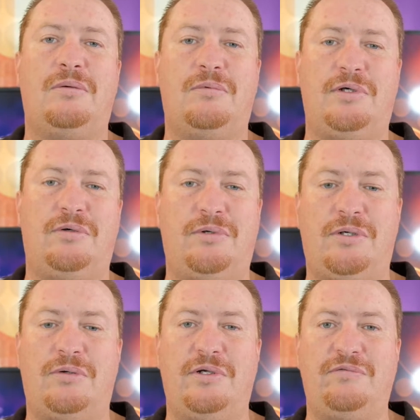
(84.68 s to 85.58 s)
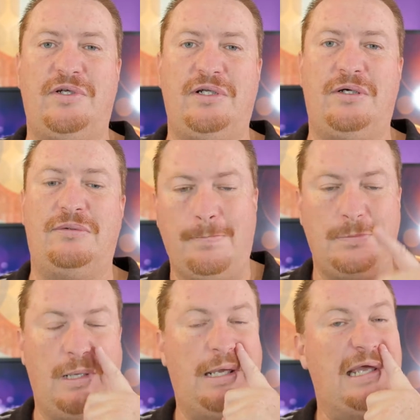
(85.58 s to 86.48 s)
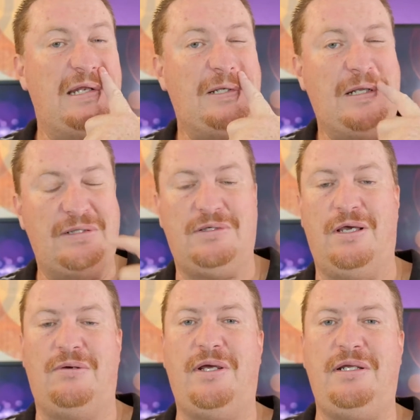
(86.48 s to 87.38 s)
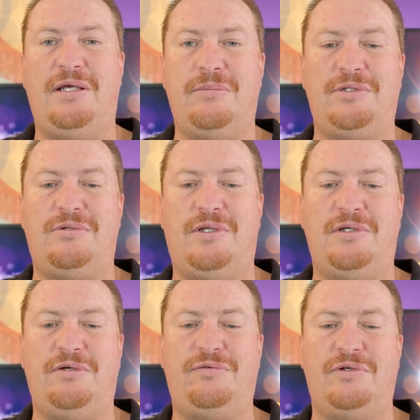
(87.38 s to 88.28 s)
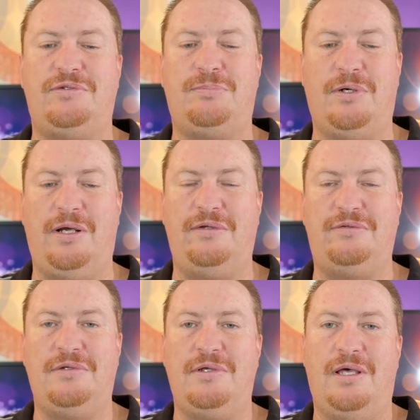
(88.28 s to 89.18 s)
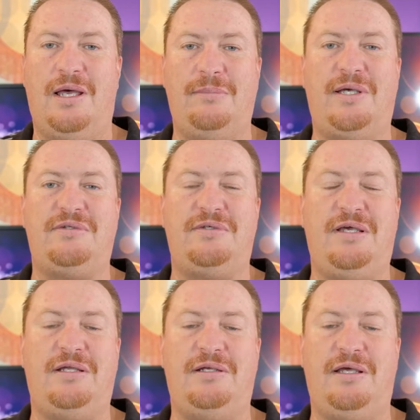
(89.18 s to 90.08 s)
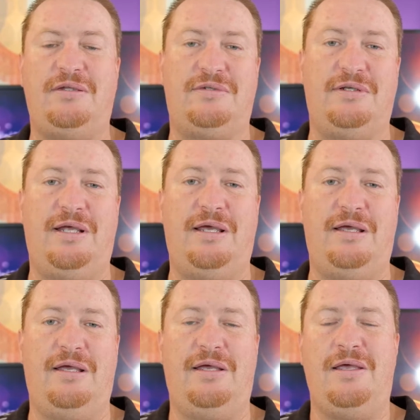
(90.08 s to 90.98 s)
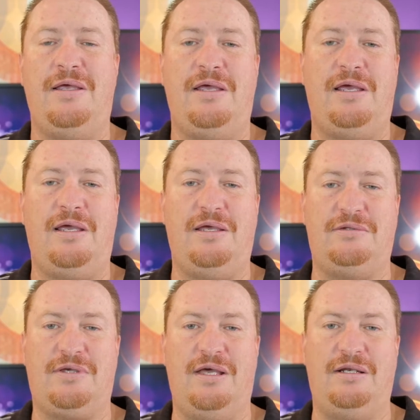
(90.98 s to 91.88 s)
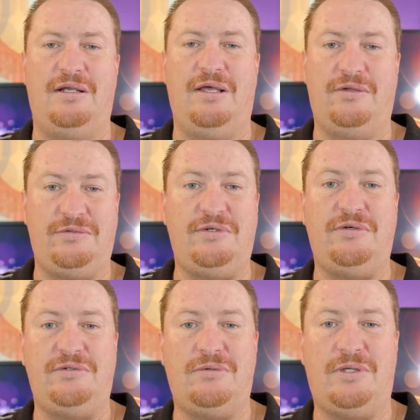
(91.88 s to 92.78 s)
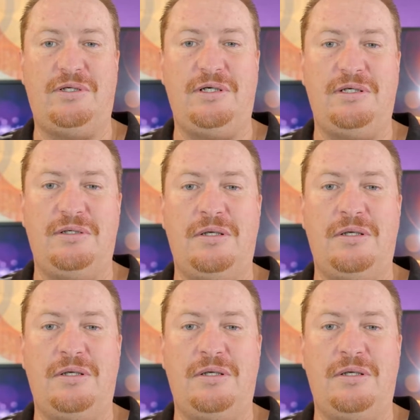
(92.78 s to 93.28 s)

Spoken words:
while you're recording video. Again, it's got great image quality for its price. I'm not saying it's got L series quality,